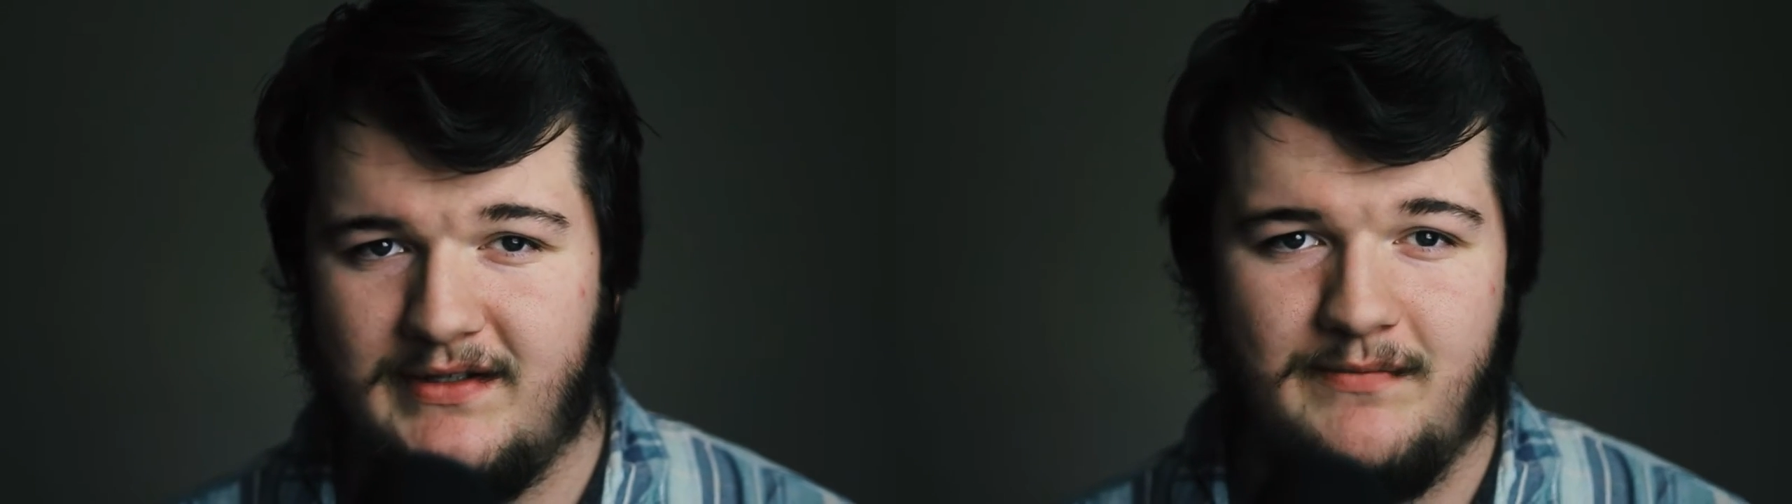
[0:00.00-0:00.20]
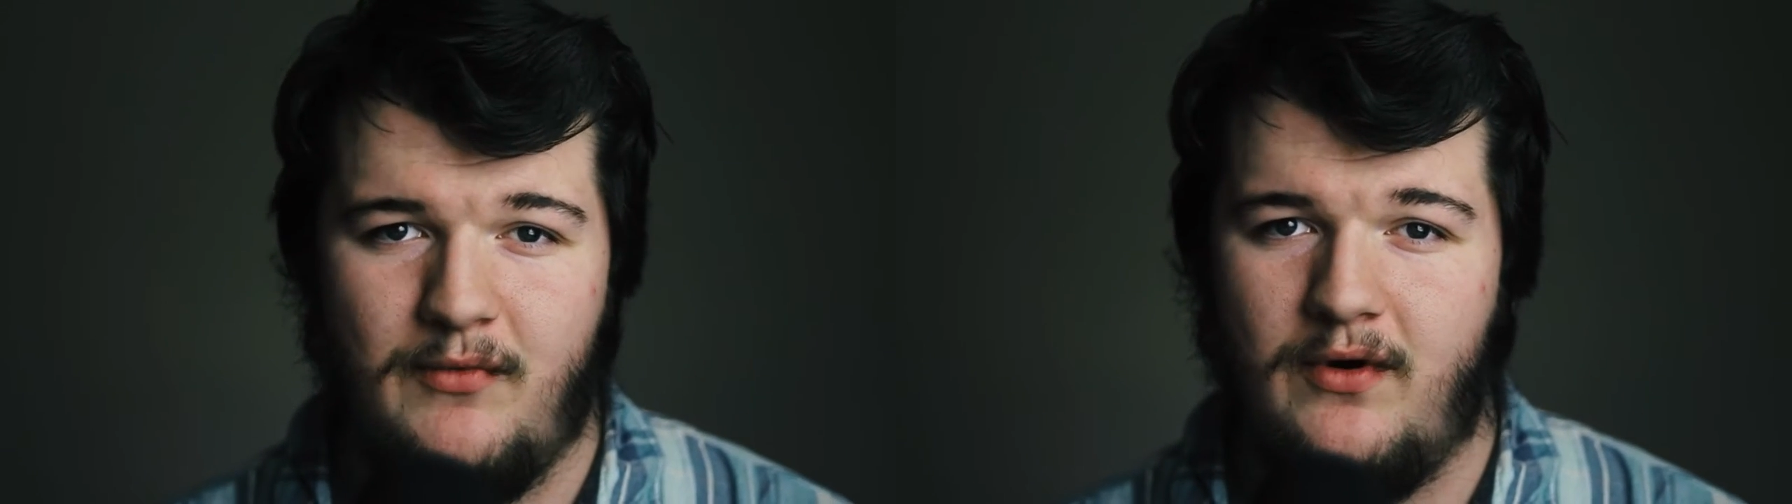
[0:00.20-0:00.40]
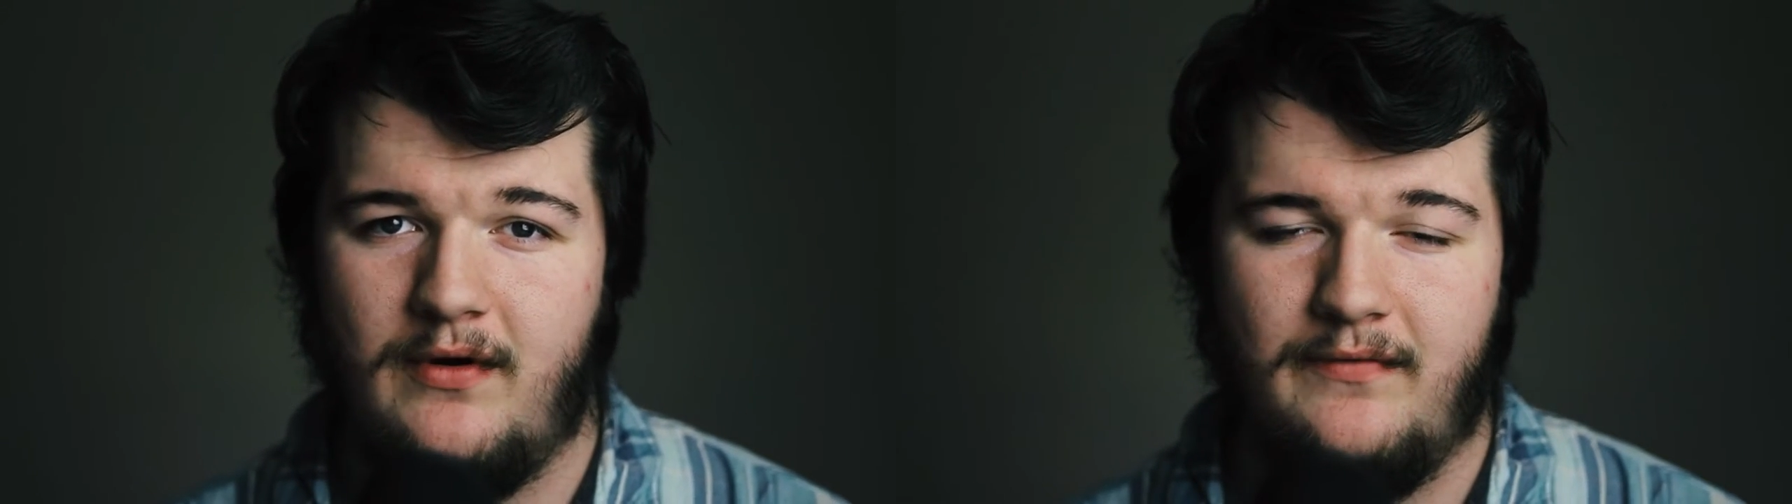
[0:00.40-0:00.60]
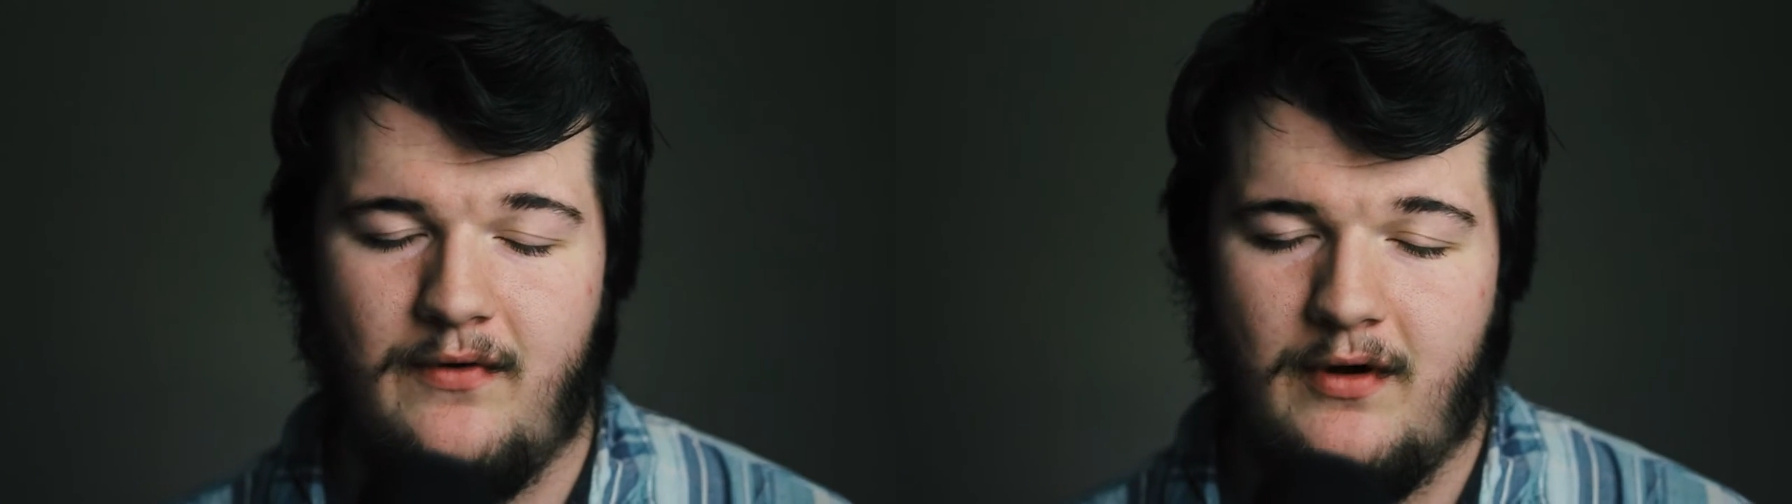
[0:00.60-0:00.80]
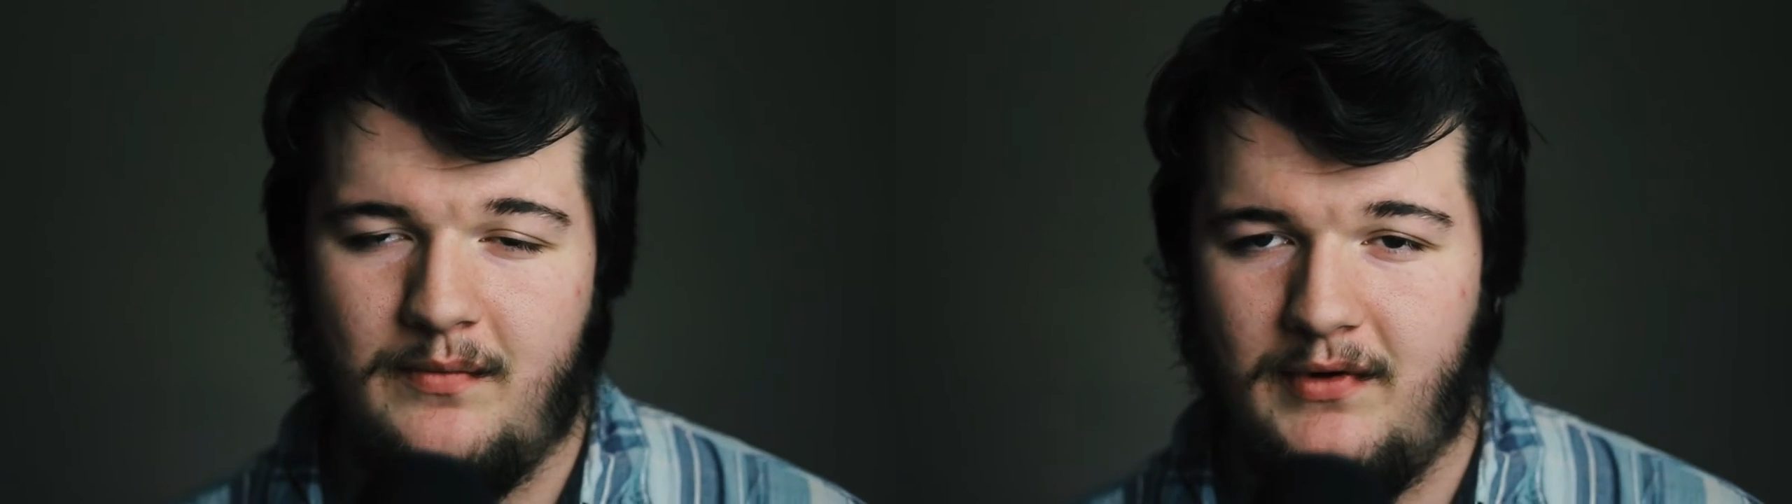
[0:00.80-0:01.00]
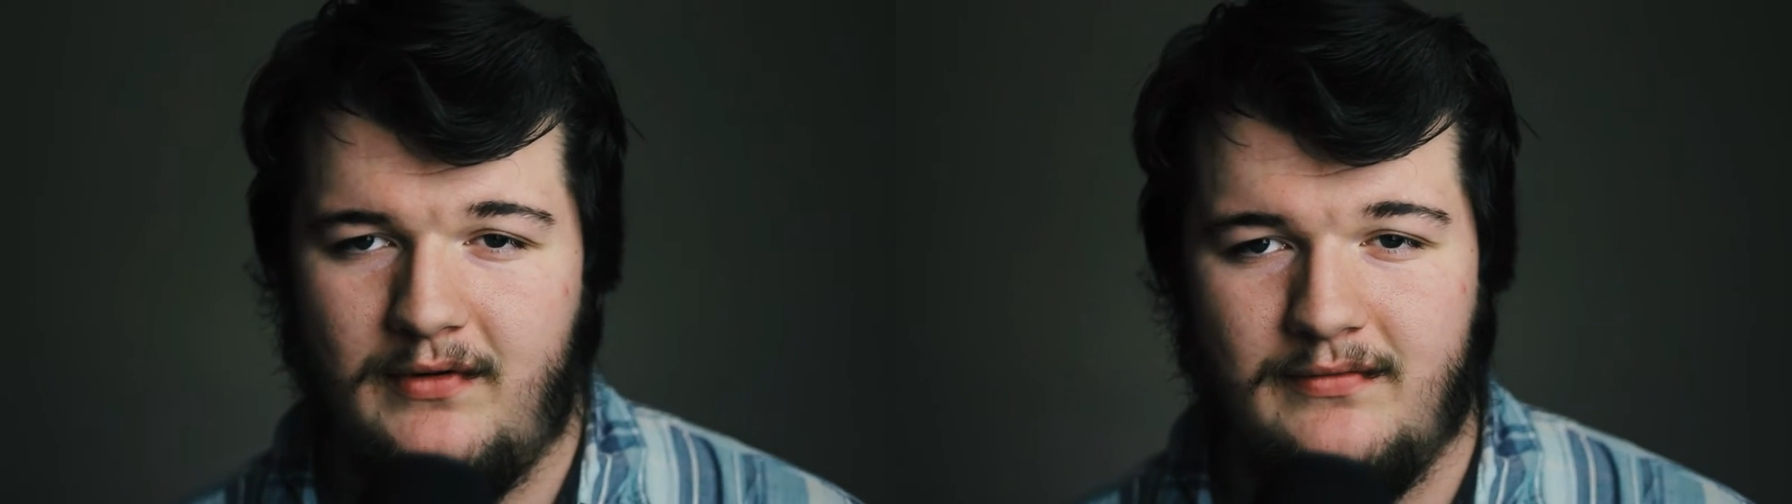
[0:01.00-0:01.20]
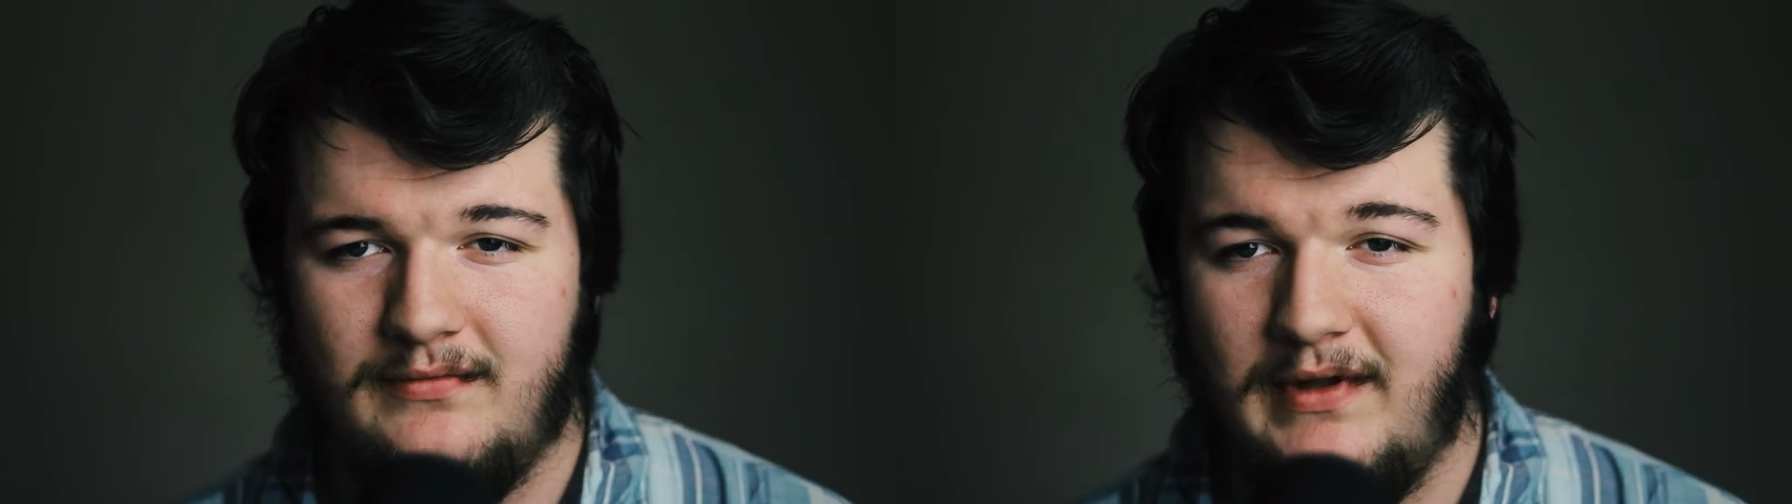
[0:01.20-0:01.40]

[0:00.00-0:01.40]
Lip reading: the more affordable